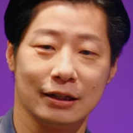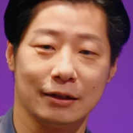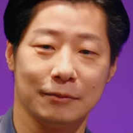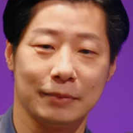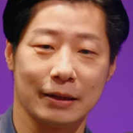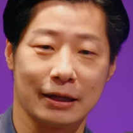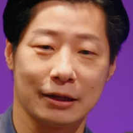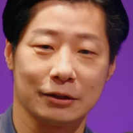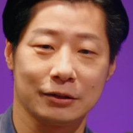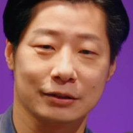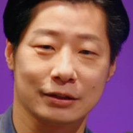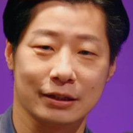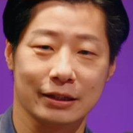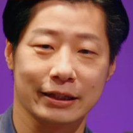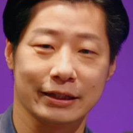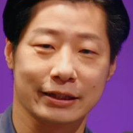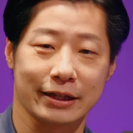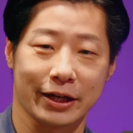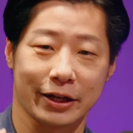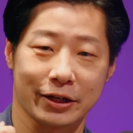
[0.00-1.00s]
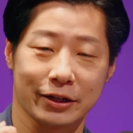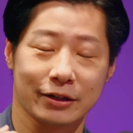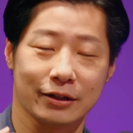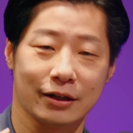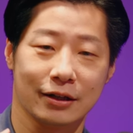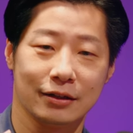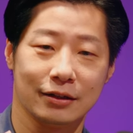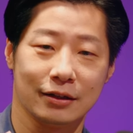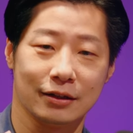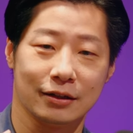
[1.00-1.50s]
about they care
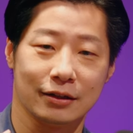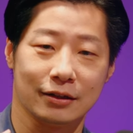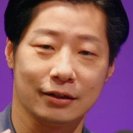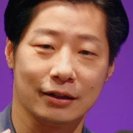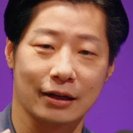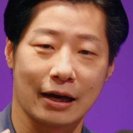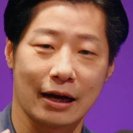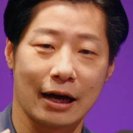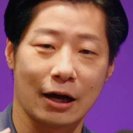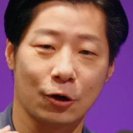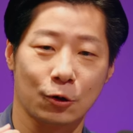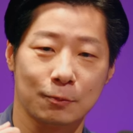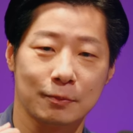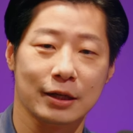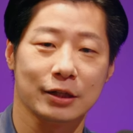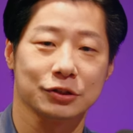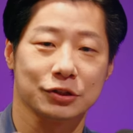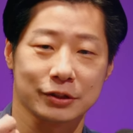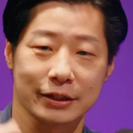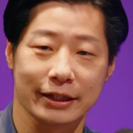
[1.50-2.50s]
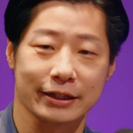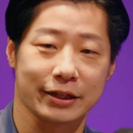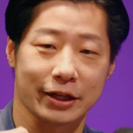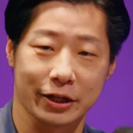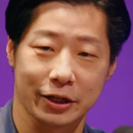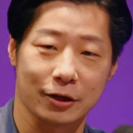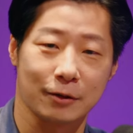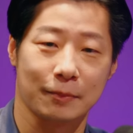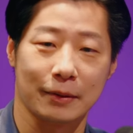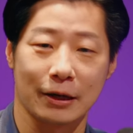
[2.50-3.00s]
uh, how much they
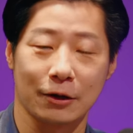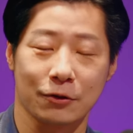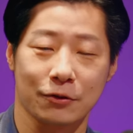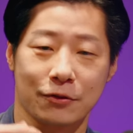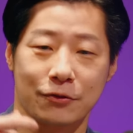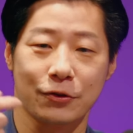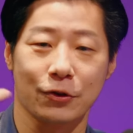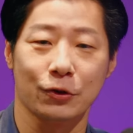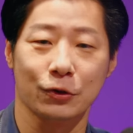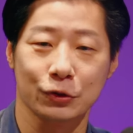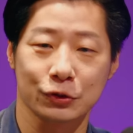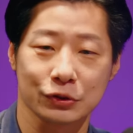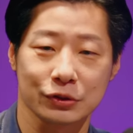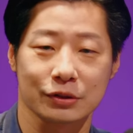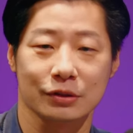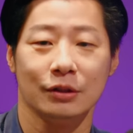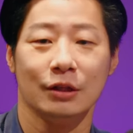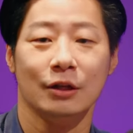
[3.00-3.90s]
care about those